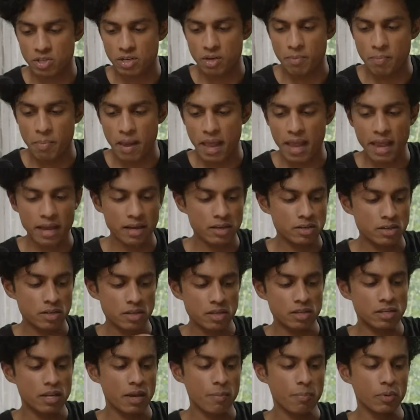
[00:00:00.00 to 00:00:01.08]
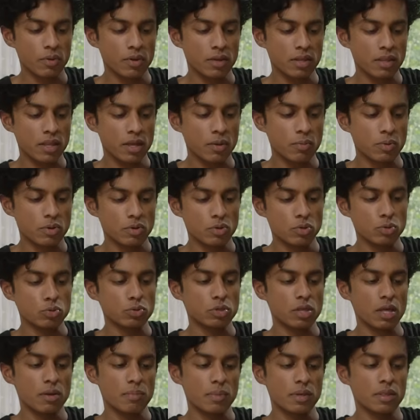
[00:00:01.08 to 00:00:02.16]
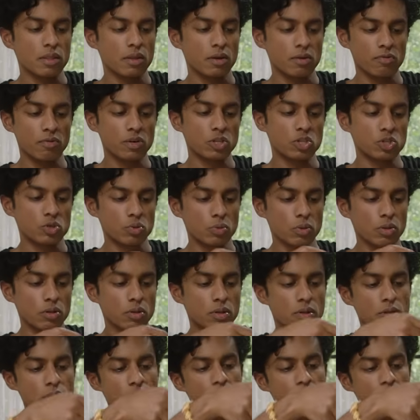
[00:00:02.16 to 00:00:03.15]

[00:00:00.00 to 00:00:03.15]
in a bag to the temple and they would use them in their ritual.